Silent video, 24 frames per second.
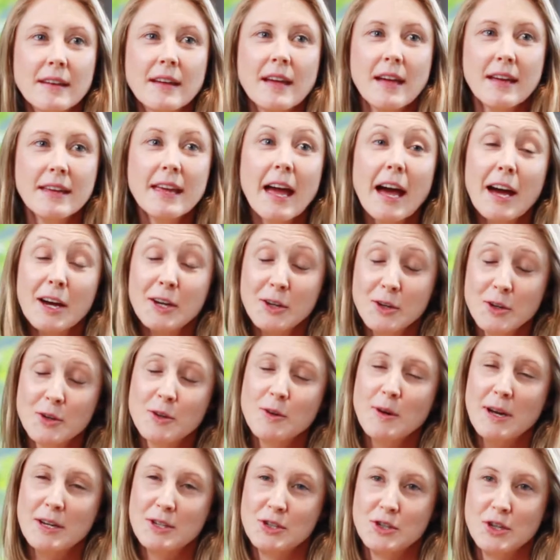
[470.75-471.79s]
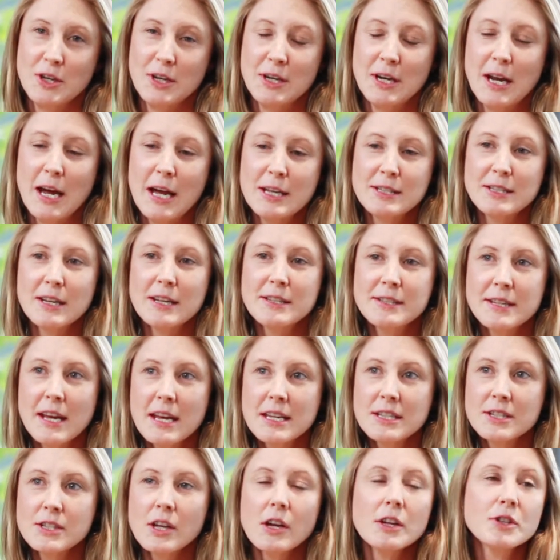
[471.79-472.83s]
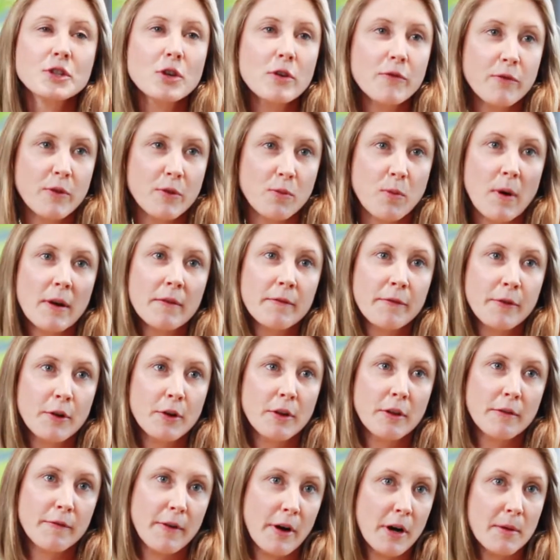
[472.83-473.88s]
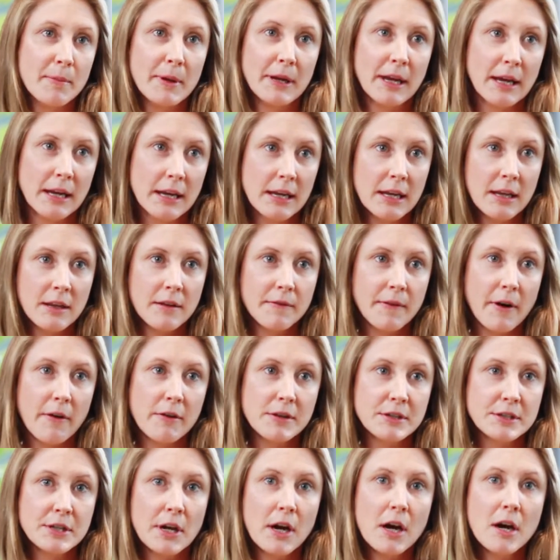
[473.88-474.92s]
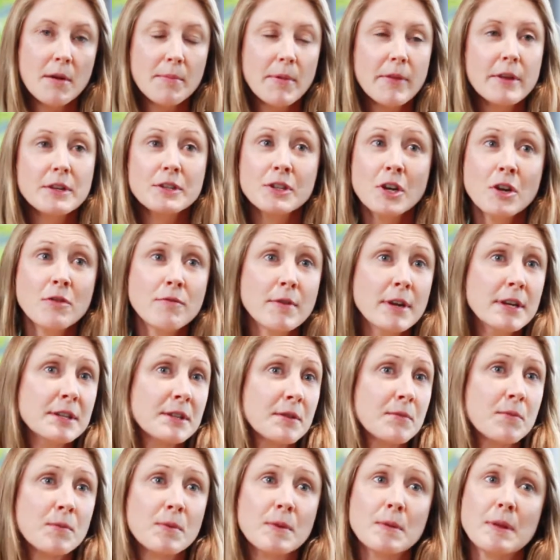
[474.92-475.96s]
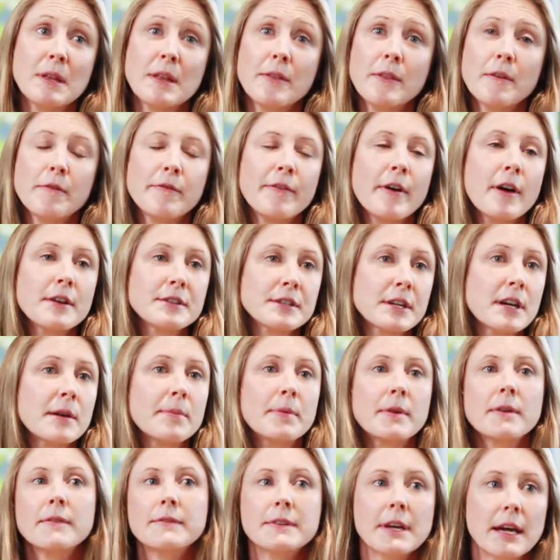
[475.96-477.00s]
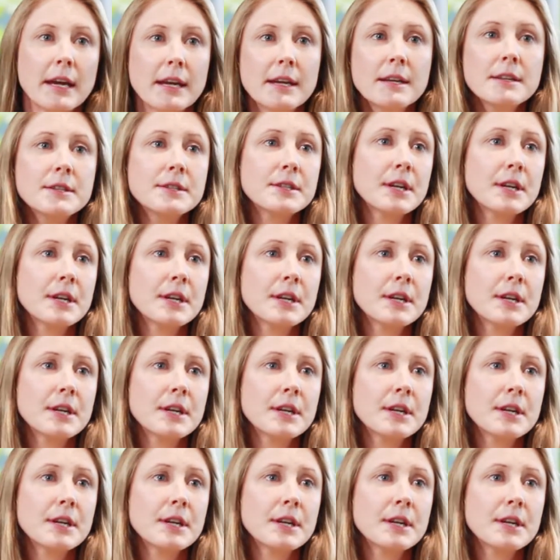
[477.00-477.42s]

Yeah, good question. I'd say start off with one food at the very beginning, at the very start, but there's no reason within the first couple of days